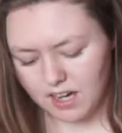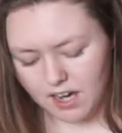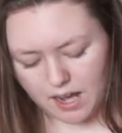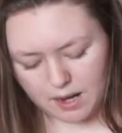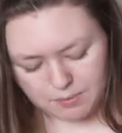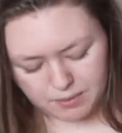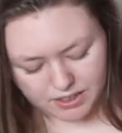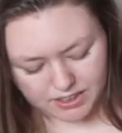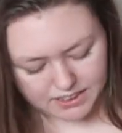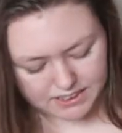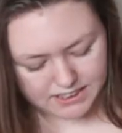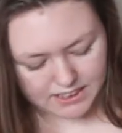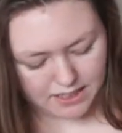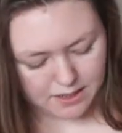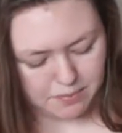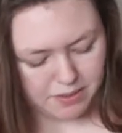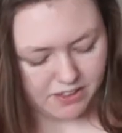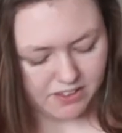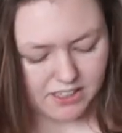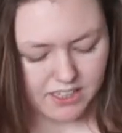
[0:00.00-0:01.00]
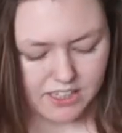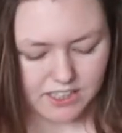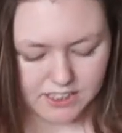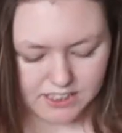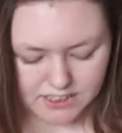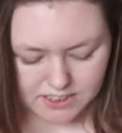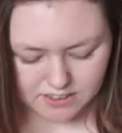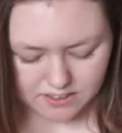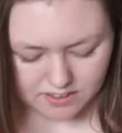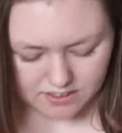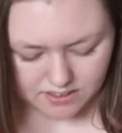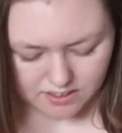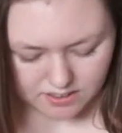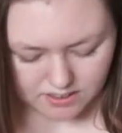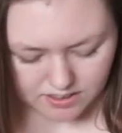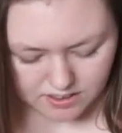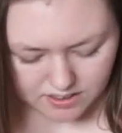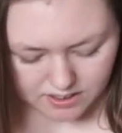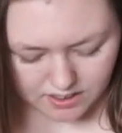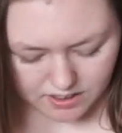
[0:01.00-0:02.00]
I'm really excited about this.
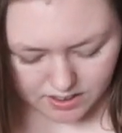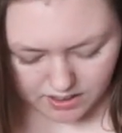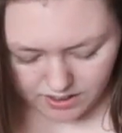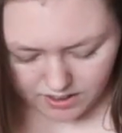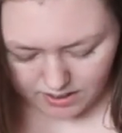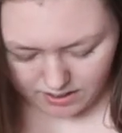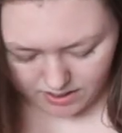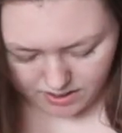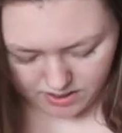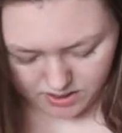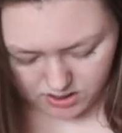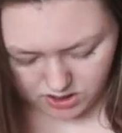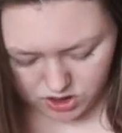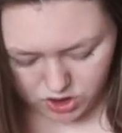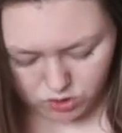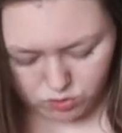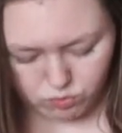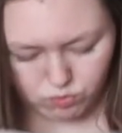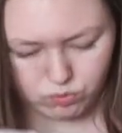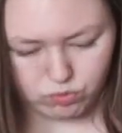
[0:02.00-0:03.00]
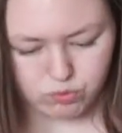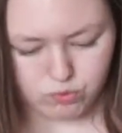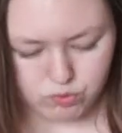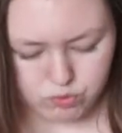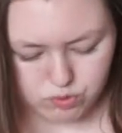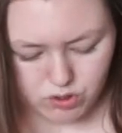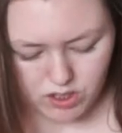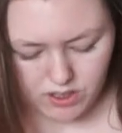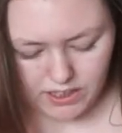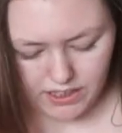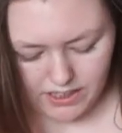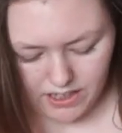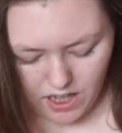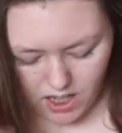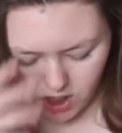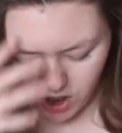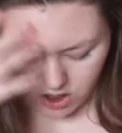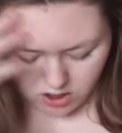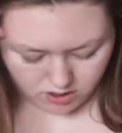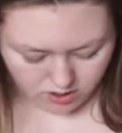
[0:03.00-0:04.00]
It is like a
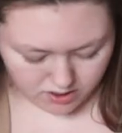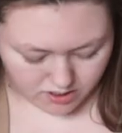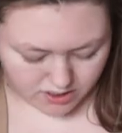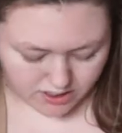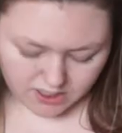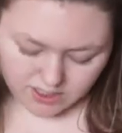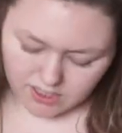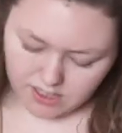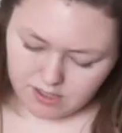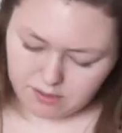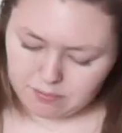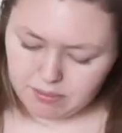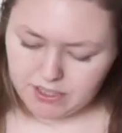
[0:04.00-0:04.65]
cardigan,